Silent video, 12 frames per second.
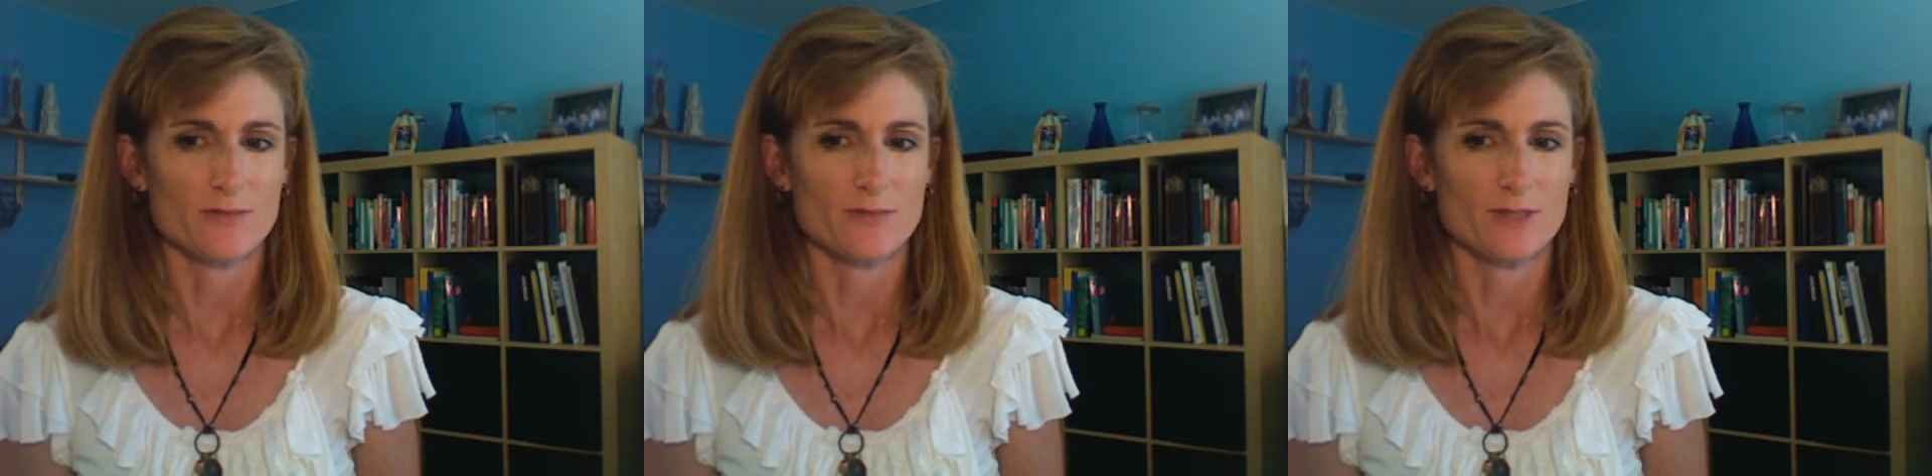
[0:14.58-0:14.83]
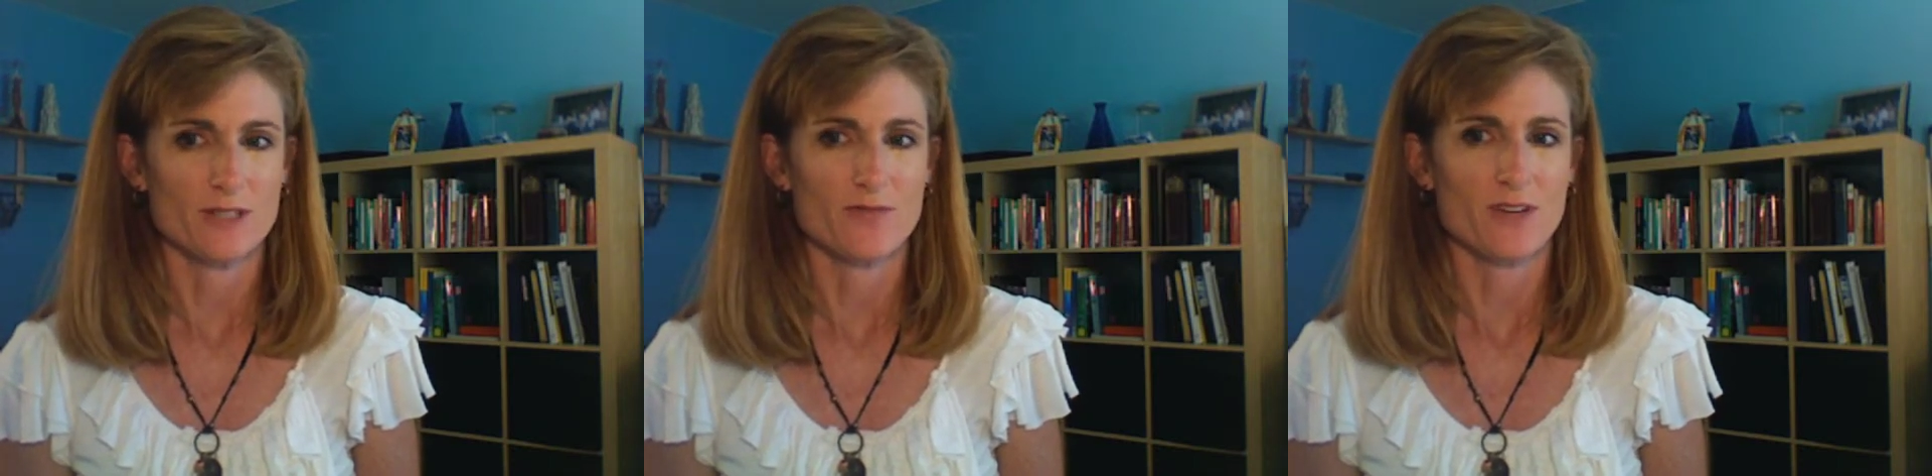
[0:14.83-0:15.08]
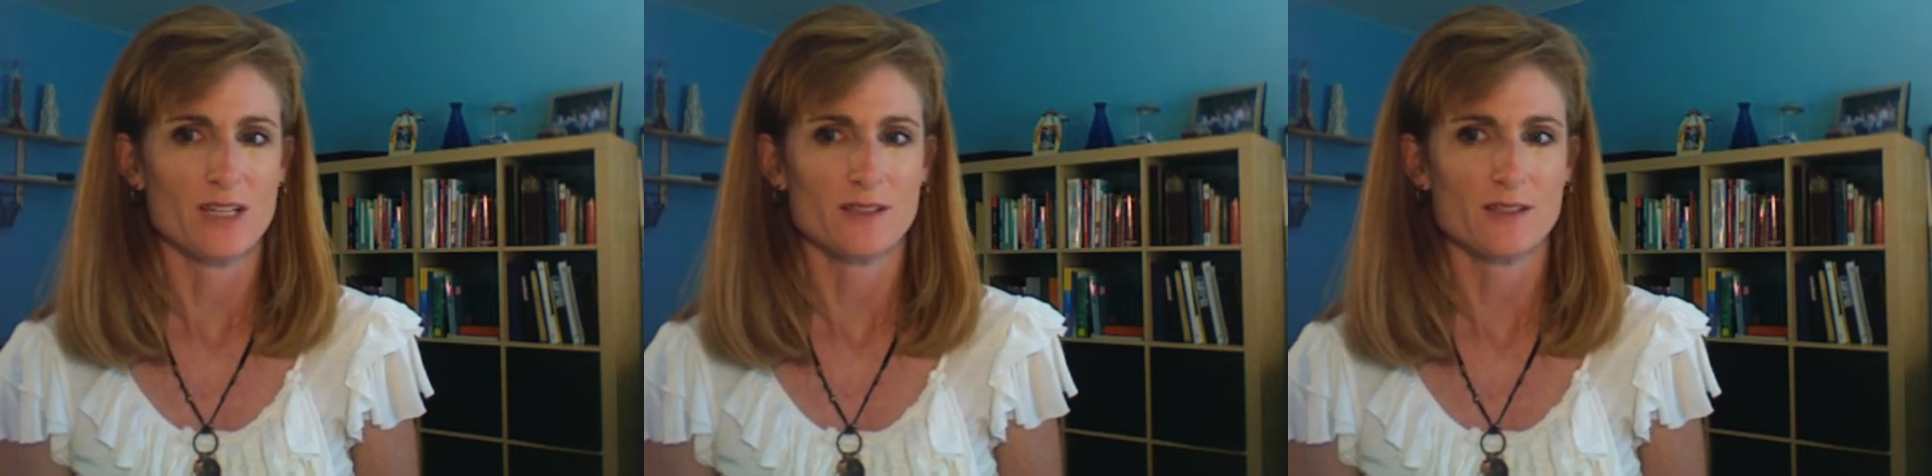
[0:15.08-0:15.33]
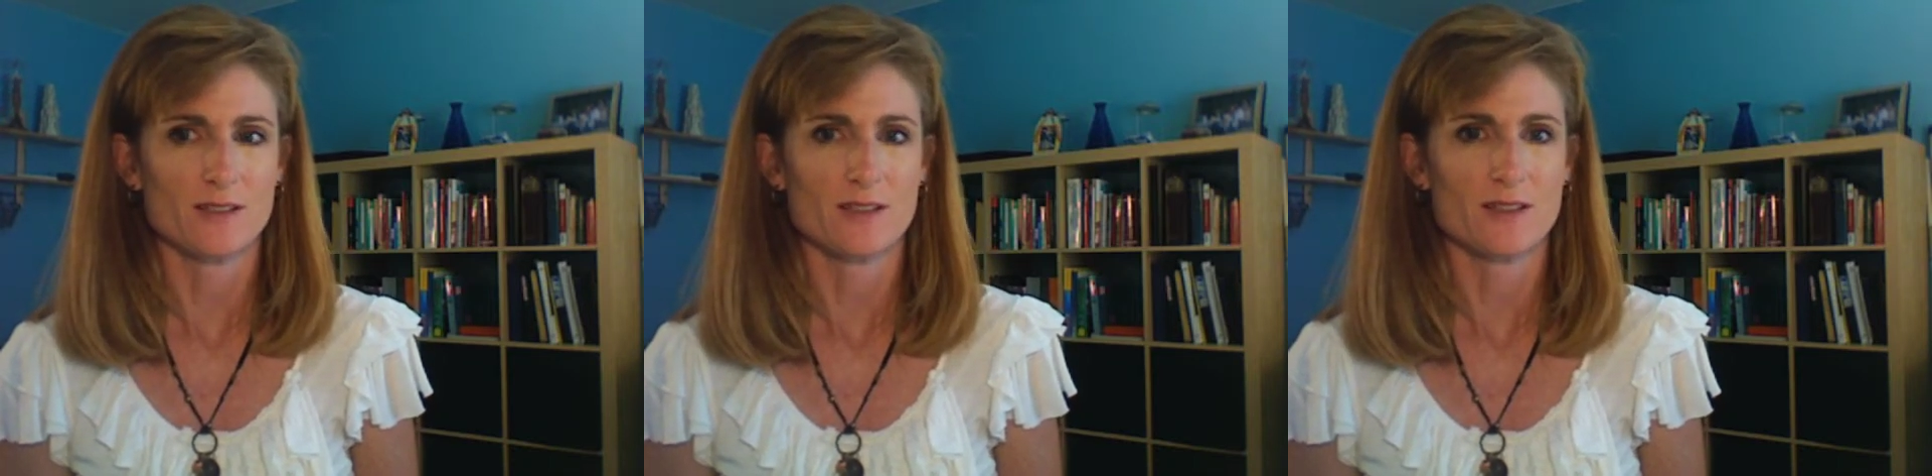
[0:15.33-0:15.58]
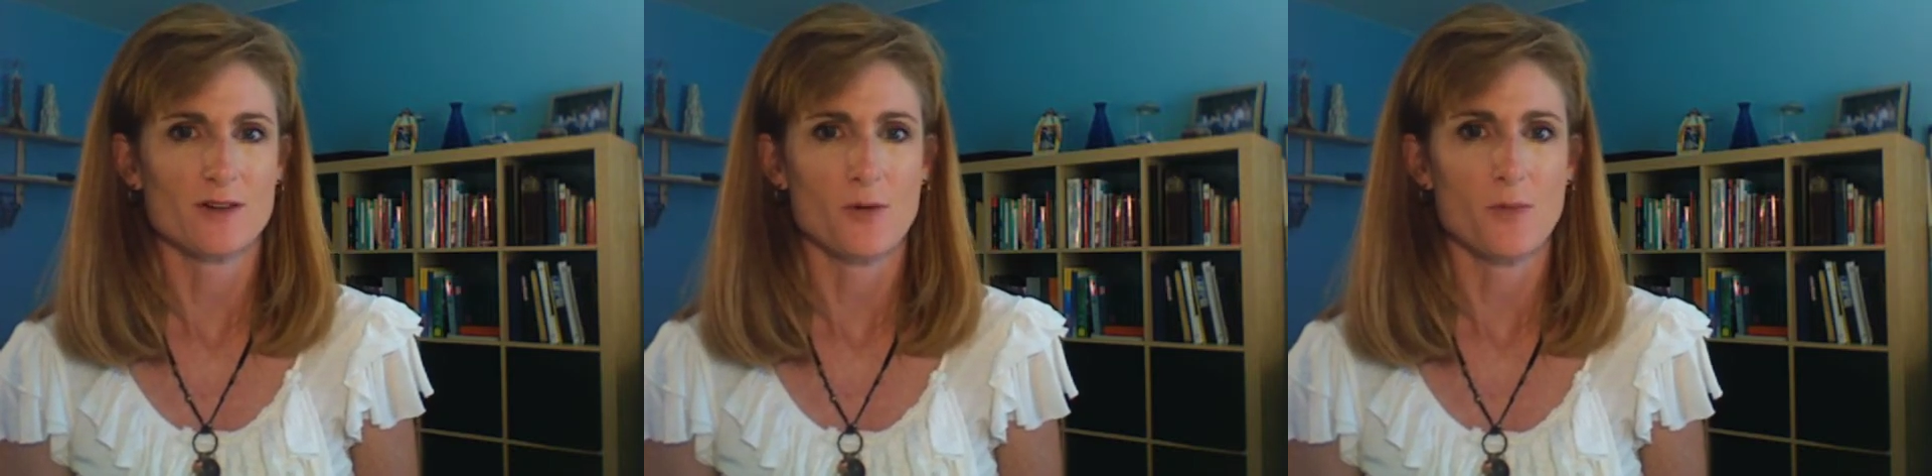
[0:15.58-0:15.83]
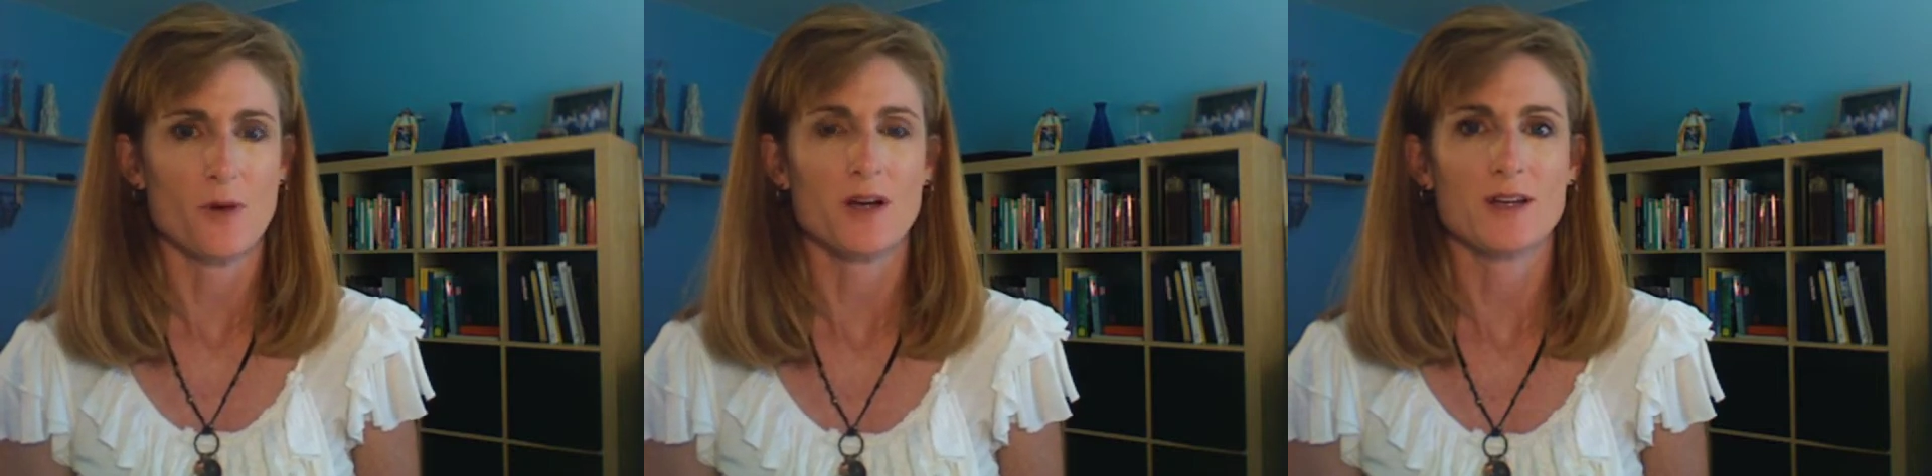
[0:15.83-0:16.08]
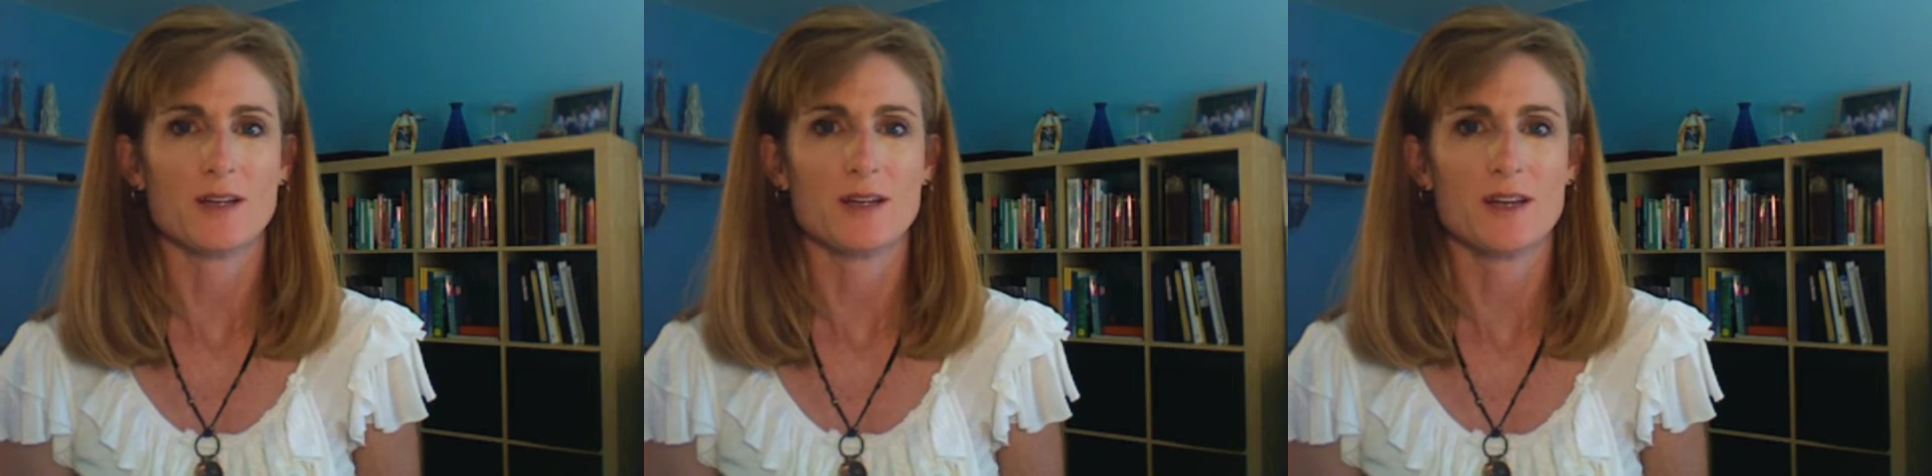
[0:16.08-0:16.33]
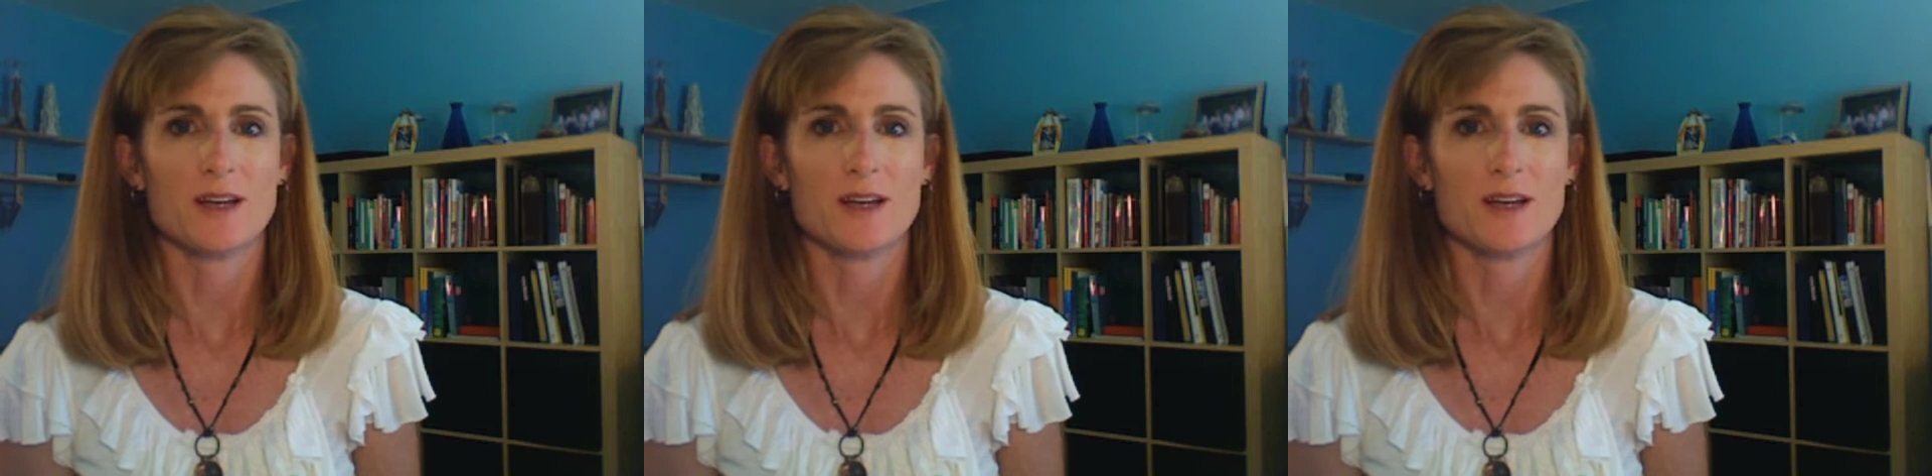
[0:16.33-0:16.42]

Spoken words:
we invest in our marketing